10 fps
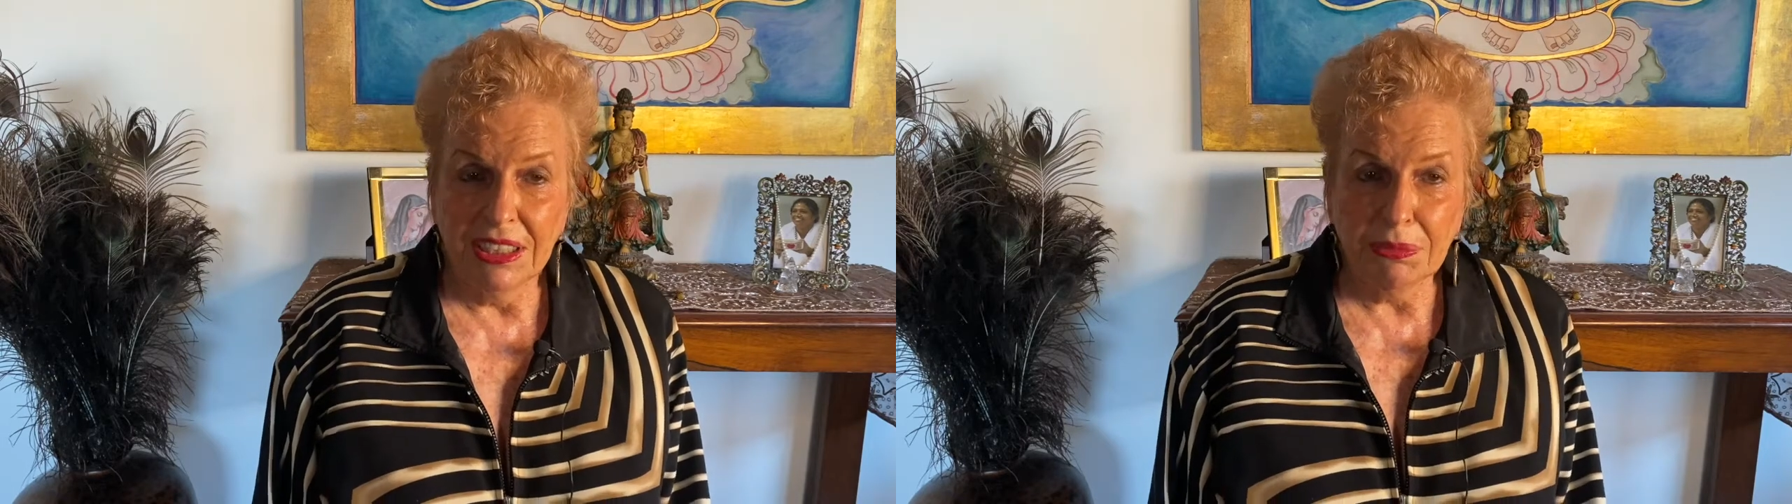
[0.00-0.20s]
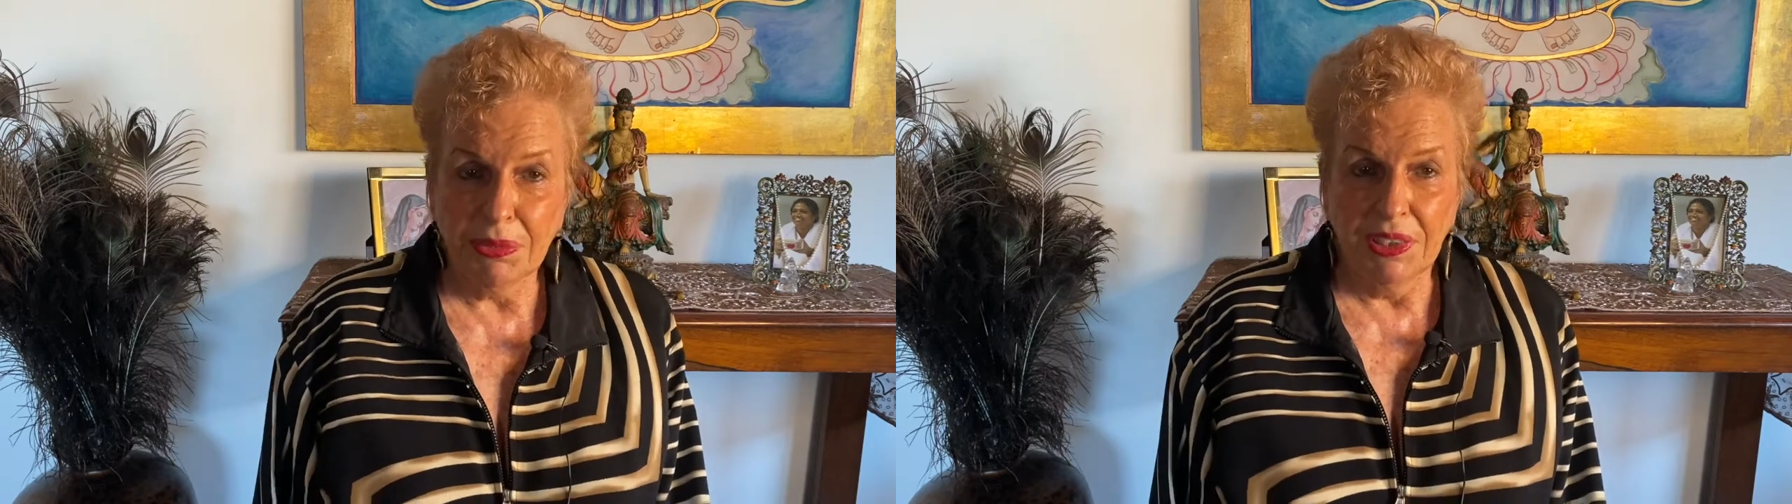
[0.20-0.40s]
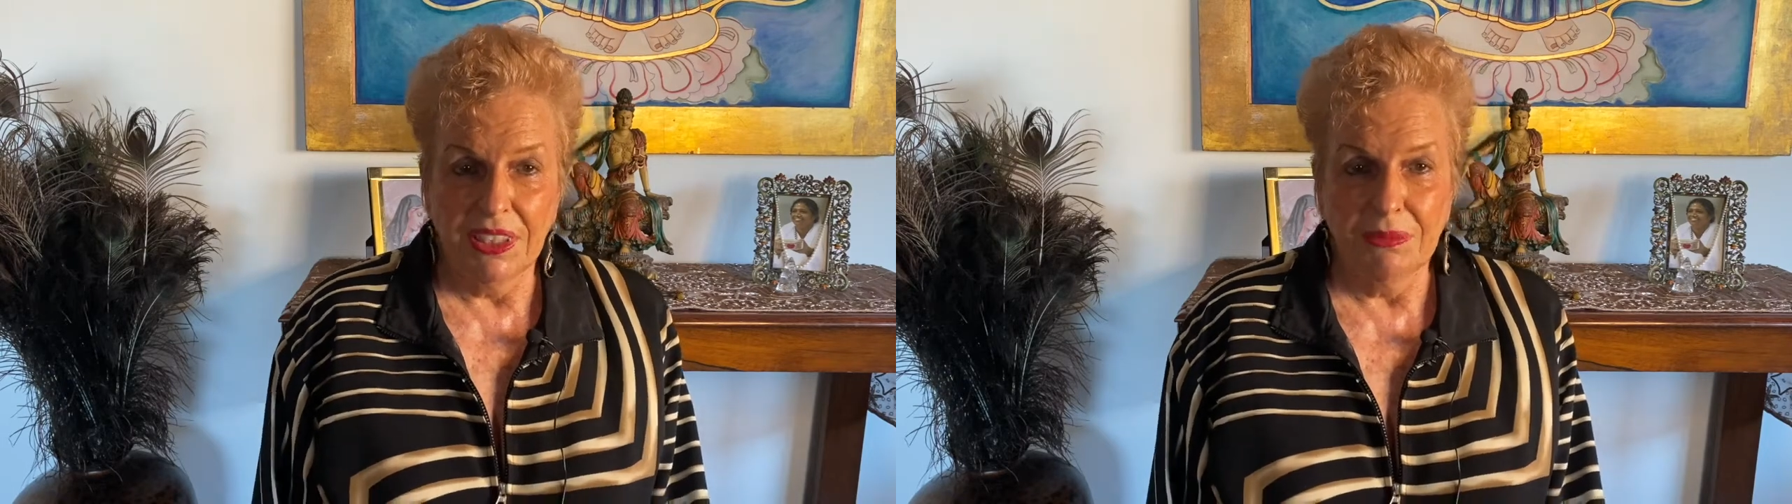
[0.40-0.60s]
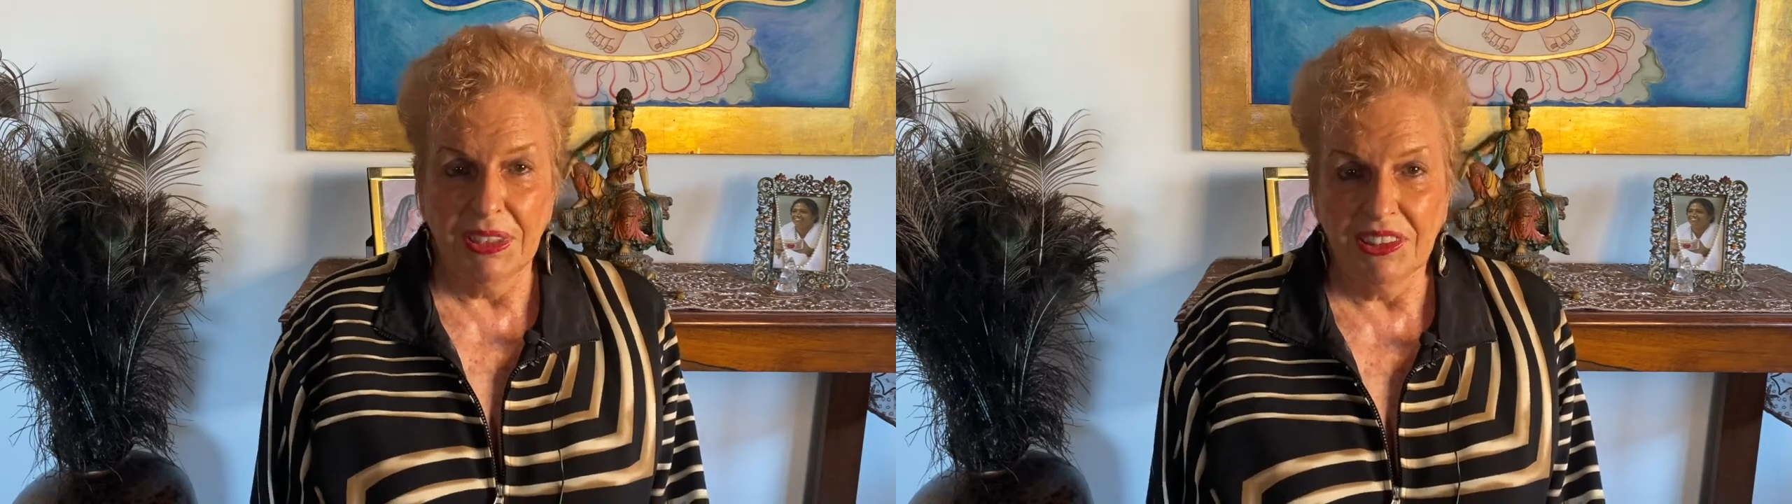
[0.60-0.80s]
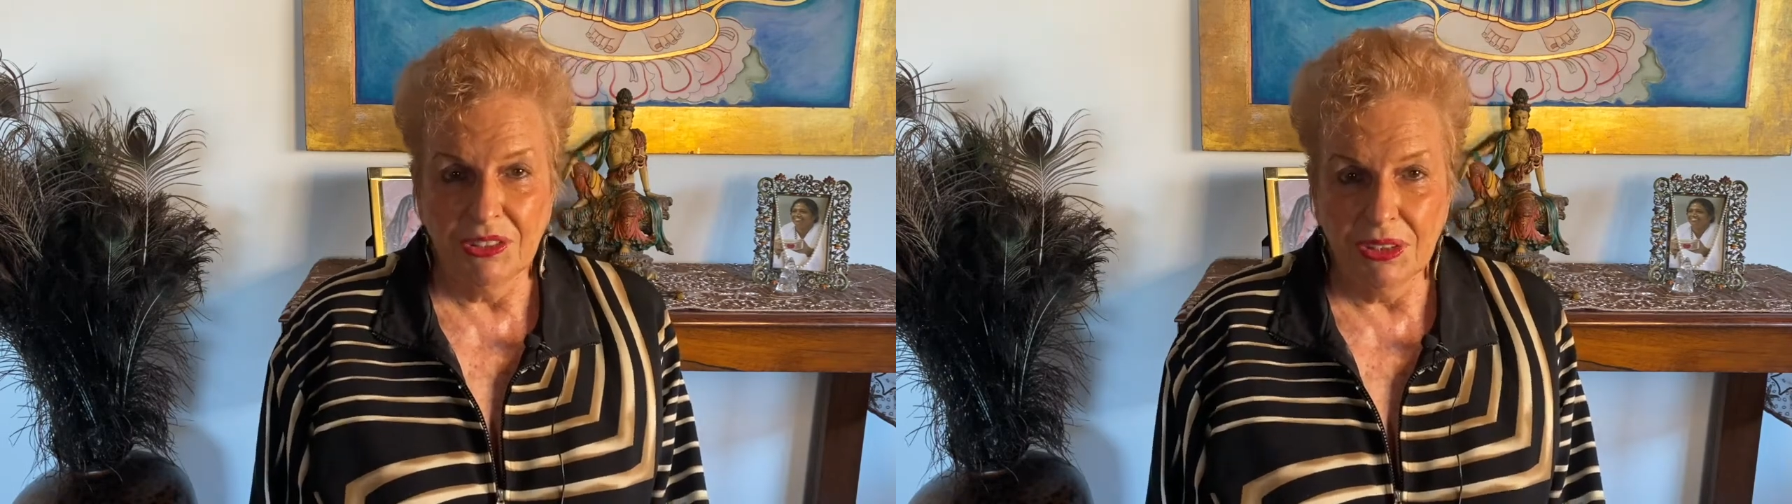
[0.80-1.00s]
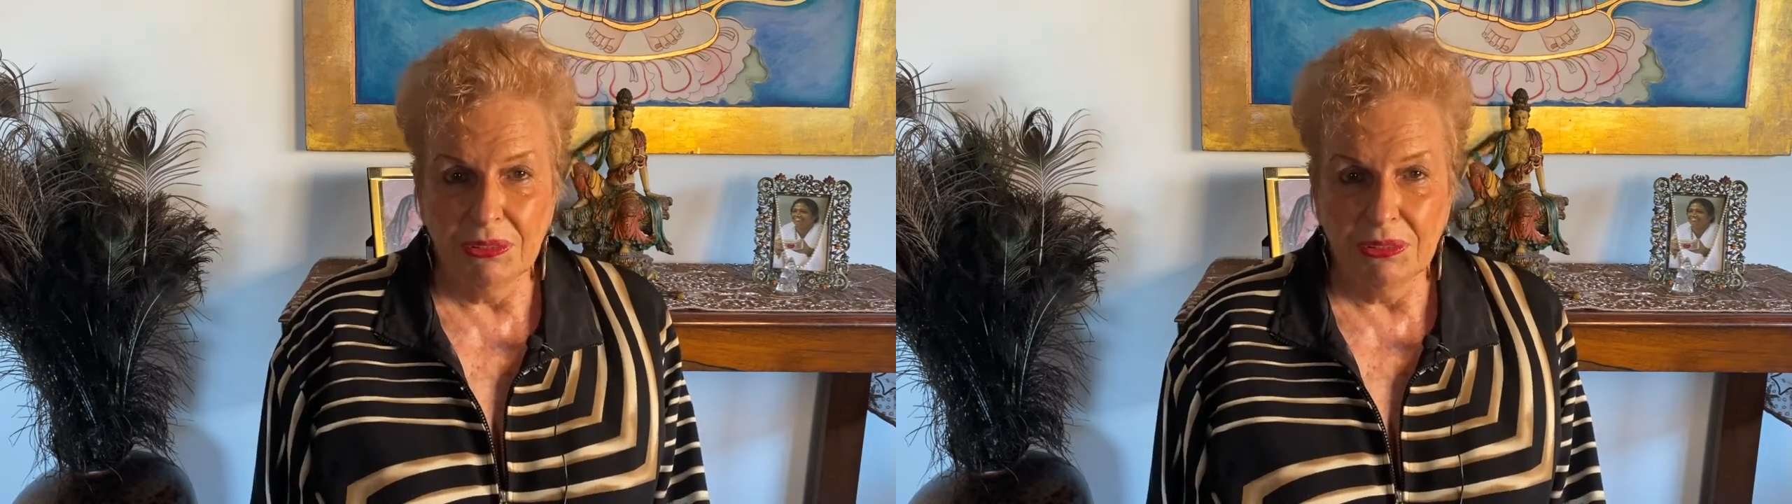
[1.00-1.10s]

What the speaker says: liberated by the Dream